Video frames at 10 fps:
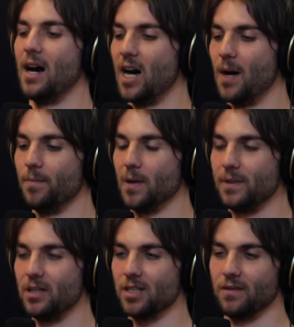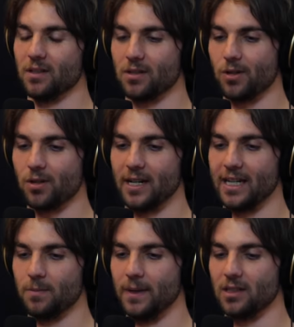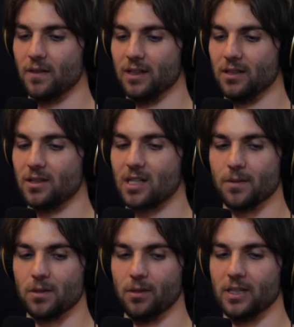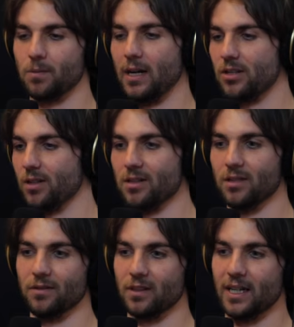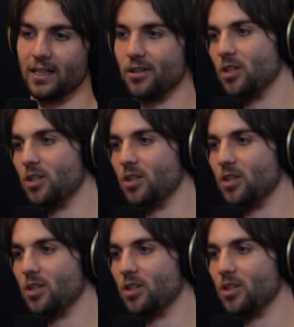But because of the social aspect of it, it just comes with all these pressures of like,